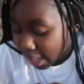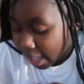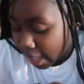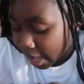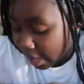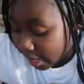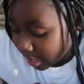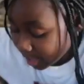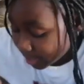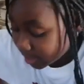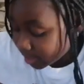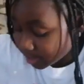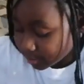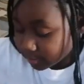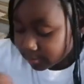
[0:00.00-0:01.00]
Well,
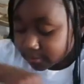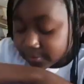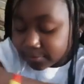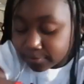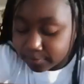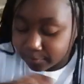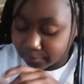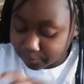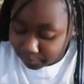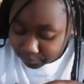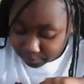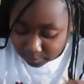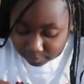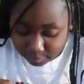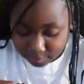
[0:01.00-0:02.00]
they already know what we
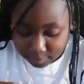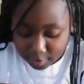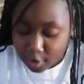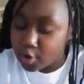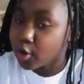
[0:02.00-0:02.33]
bought.